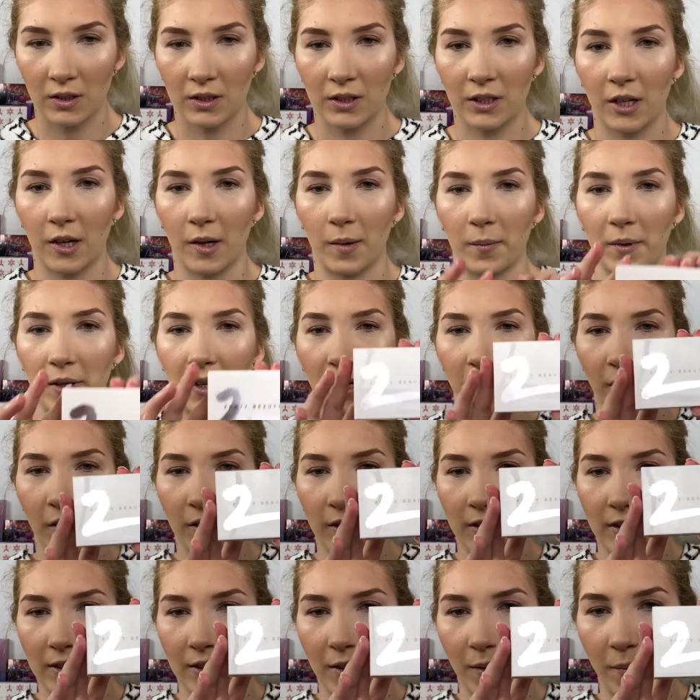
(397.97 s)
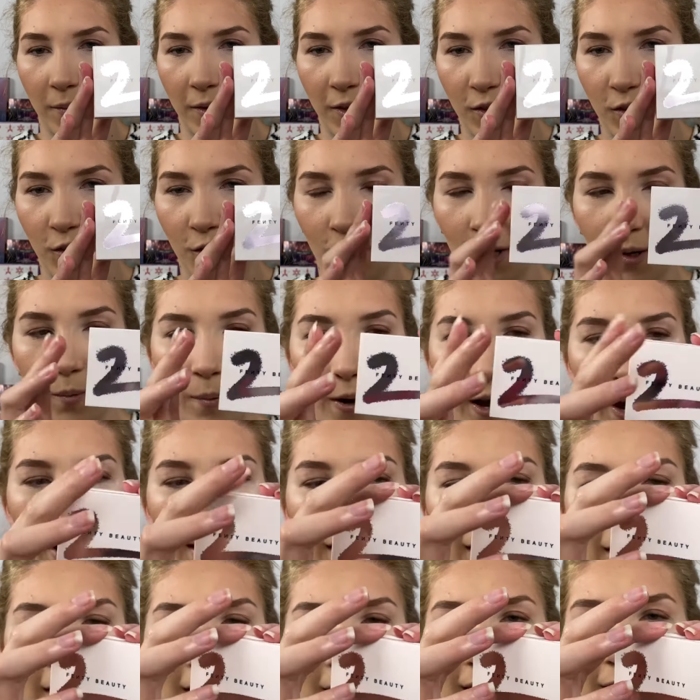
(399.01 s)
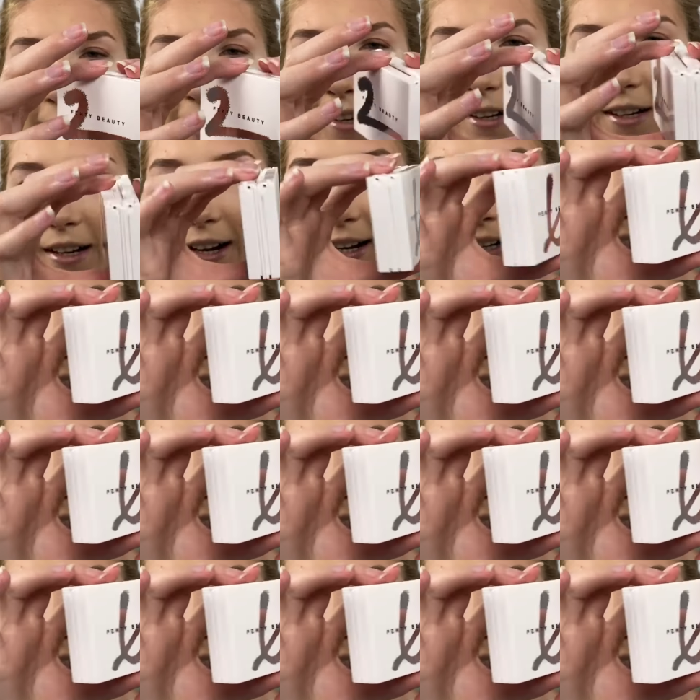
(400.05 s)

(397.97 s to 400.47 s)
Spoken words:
So I'm going to use the number 2 palette, and I